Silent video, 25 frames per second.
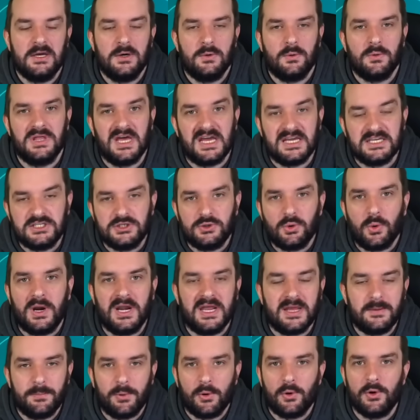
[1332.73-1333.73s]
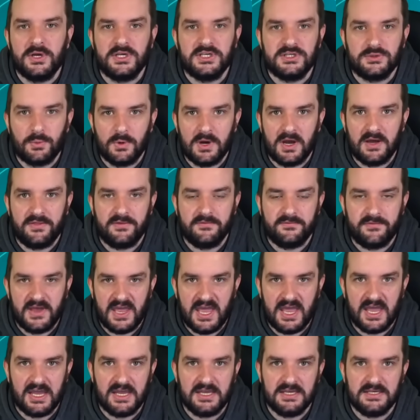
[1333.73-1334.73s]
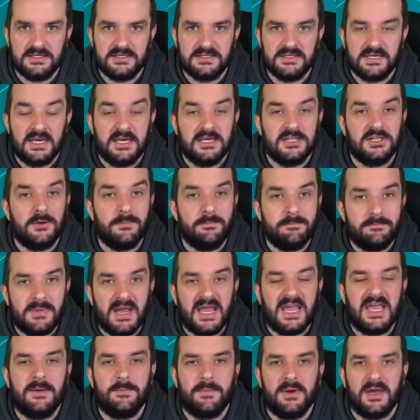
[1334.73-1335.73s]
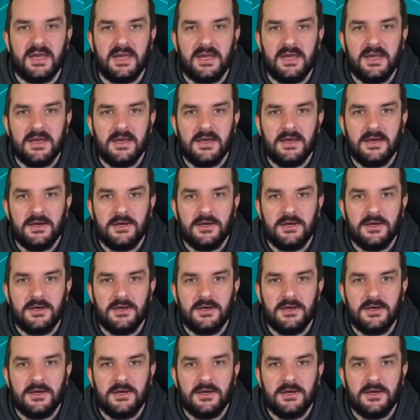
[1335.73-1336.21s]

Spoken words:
well, that's 20 points worth of hits that maybe